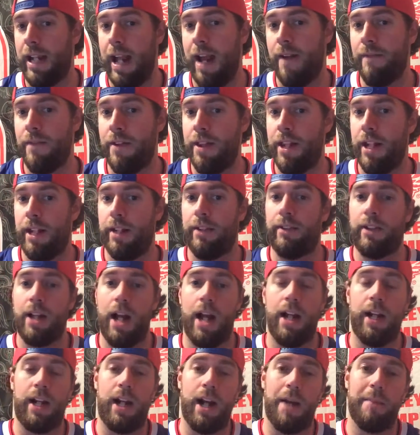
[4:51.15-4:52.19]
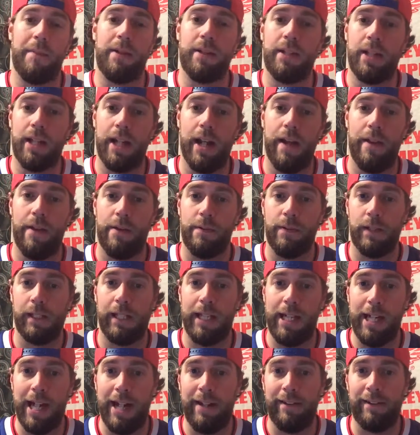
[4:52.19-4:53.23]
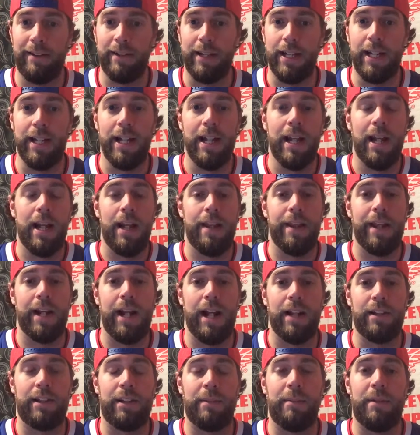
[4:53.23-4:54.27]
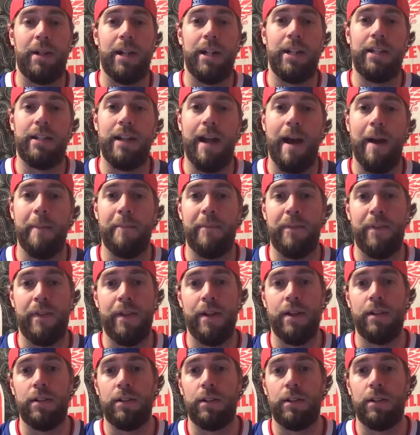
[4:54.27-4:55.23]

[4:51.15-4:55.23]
everything is kind of coming together really nicely. They got some good depth.